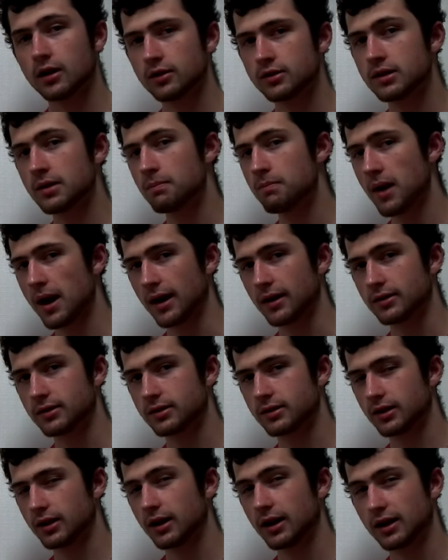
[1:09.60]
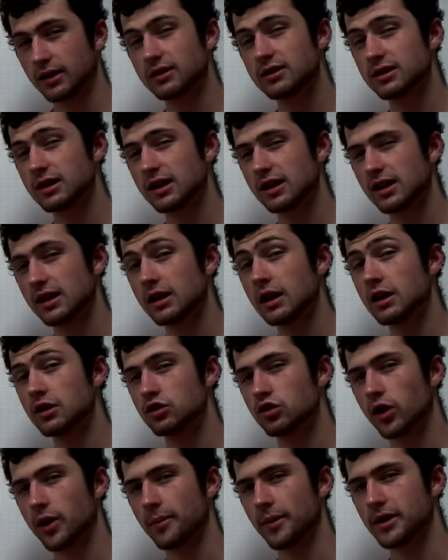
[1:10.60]
It is the best in CD
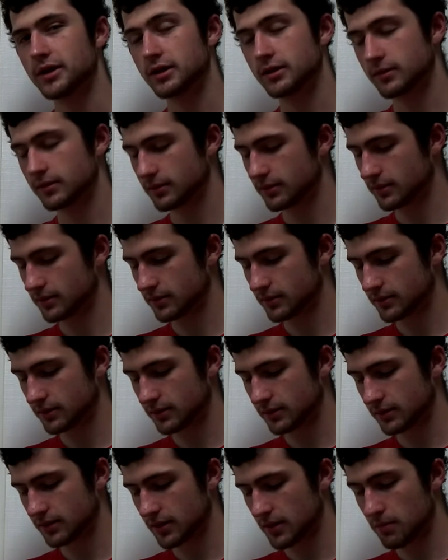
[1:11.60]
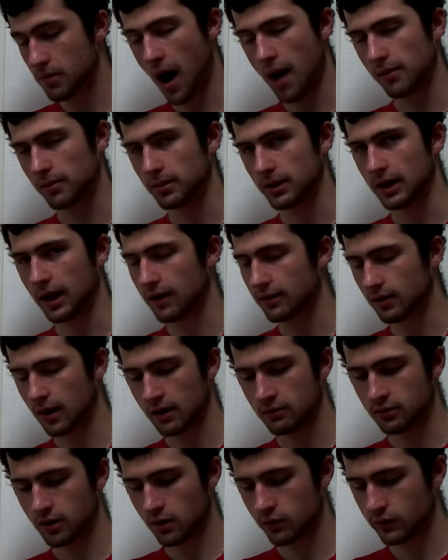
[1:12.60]
enjoyment. Probably,
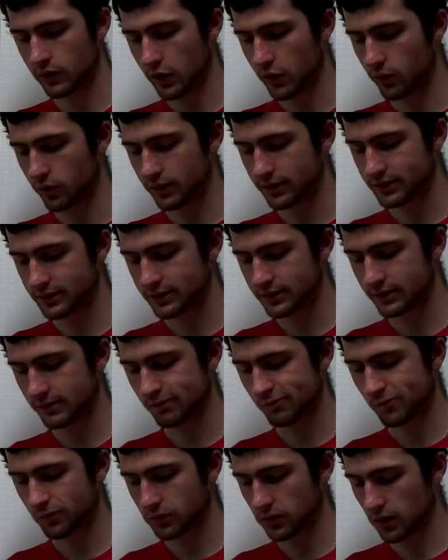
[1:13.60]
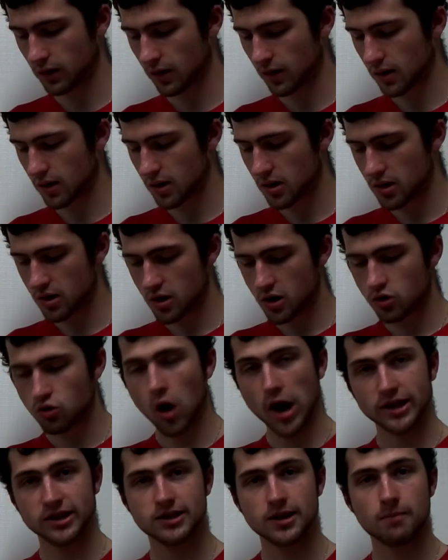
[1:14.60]
I don't know. It's
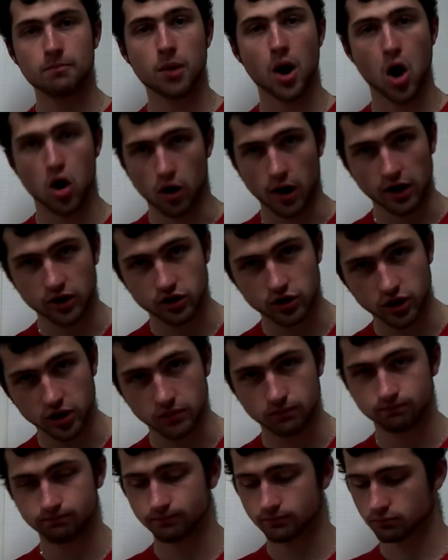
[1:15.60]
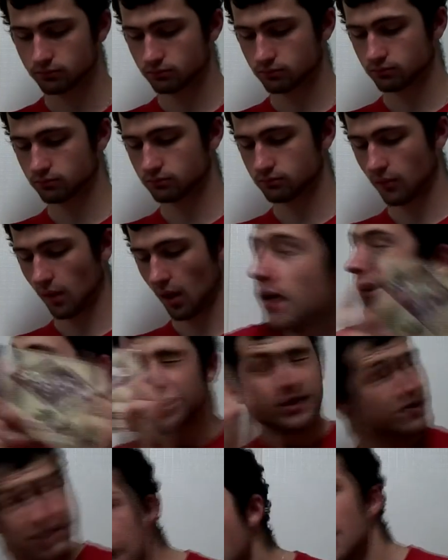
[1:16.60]
quite subpar, actually.
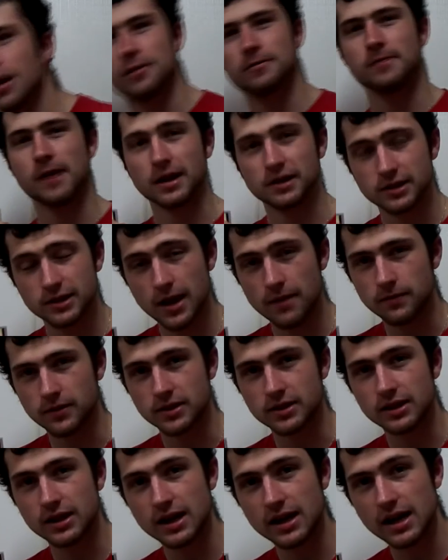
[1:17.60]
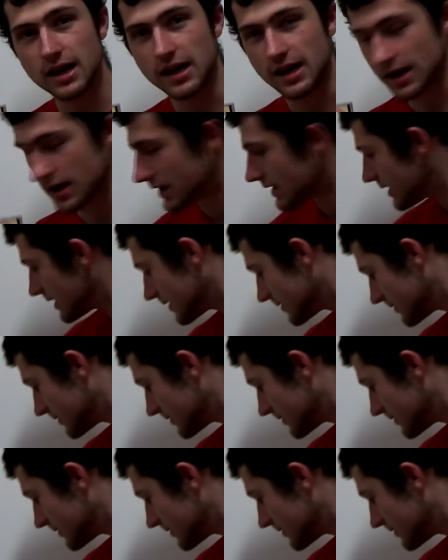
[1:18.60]
Sound Effect 7 CD.